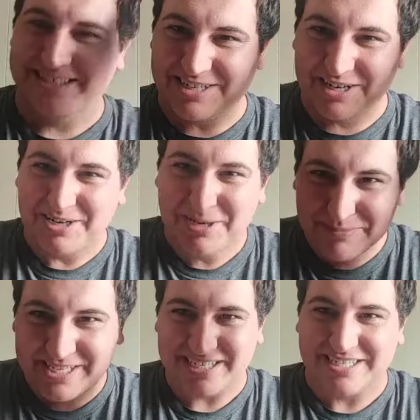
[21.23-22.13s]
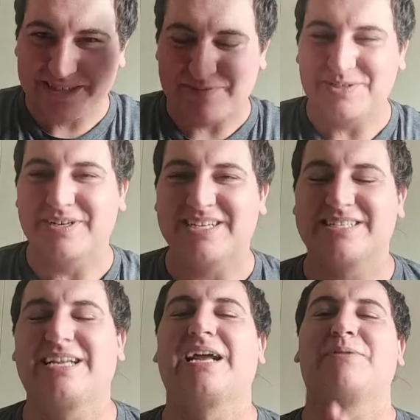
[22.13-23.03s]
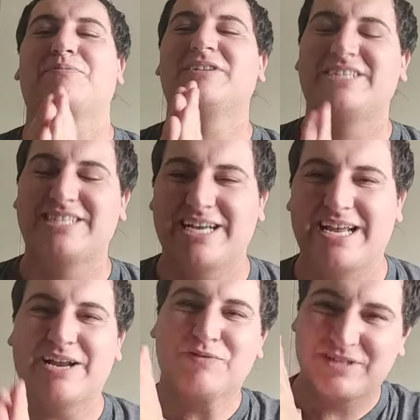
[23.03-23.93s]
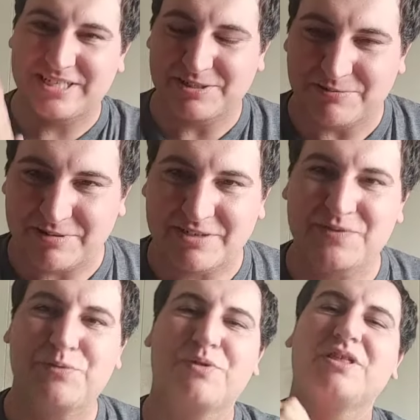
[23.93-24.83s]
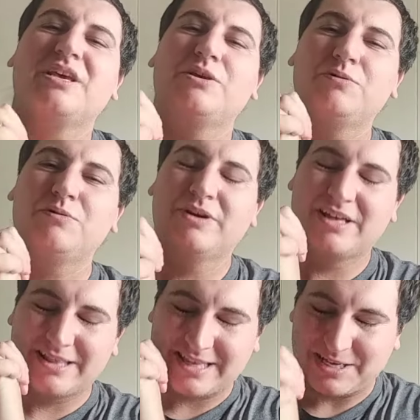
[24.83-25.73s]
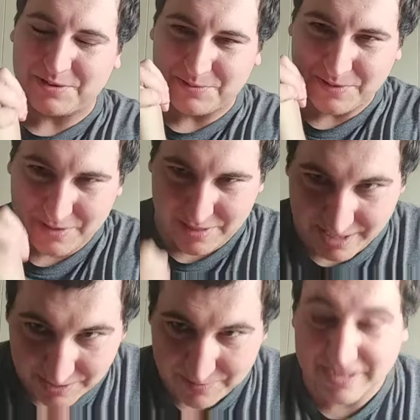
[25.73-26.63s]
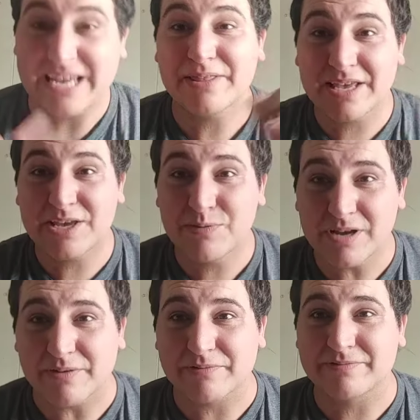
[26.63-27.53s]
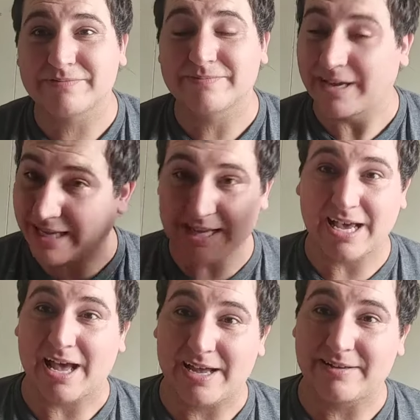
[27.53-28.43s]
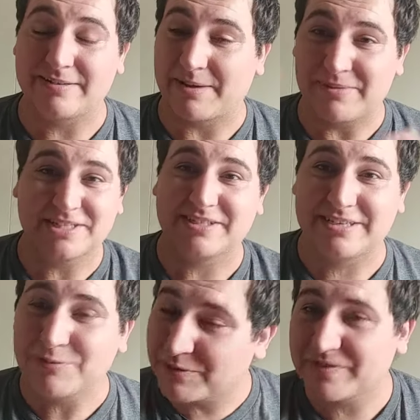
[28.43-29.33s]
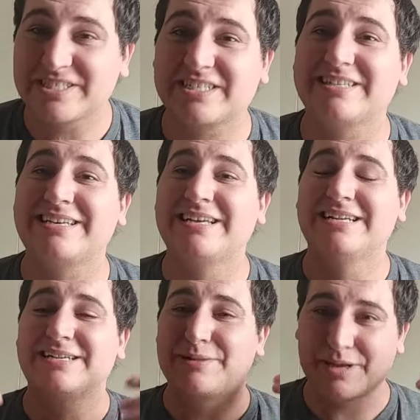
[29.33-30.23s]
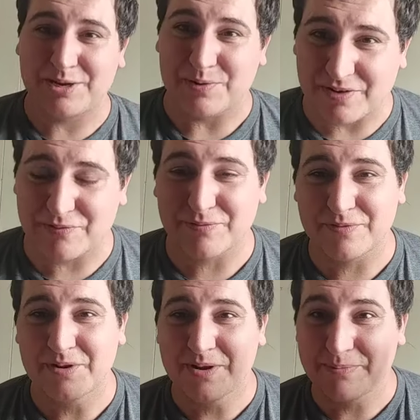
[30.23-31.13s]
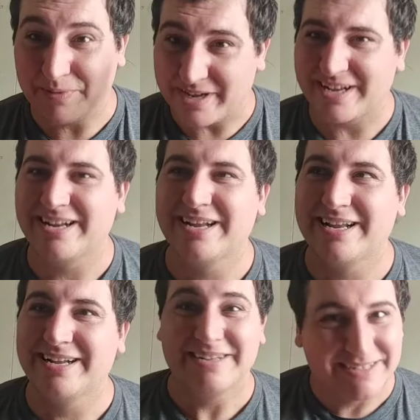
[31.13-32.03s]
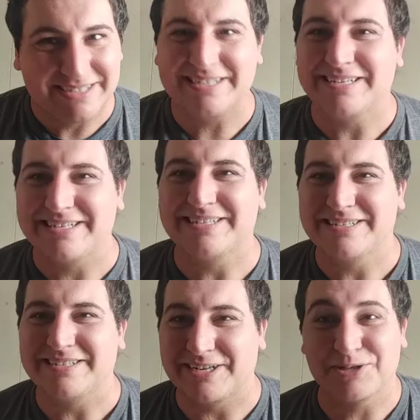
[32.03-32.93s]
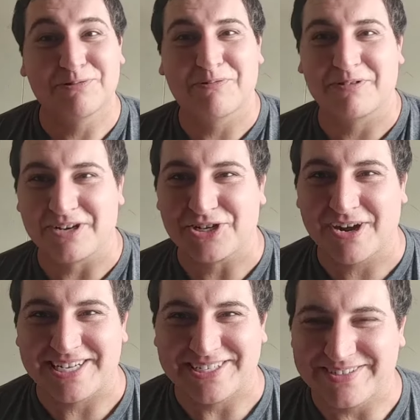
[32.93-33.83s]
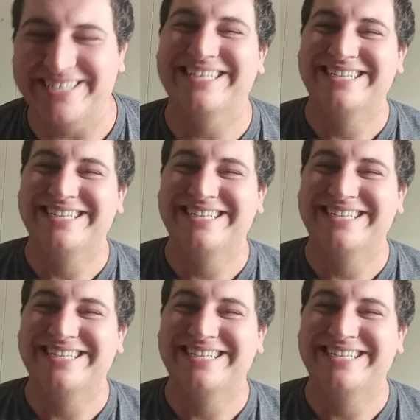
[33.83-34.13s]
It's all because of you guys and I appreciate every single one of you. Thank you, thank you, thank you. Can't thank you enough. I cannot, not mentally or physically, thank you enough but here's what we're going to try to.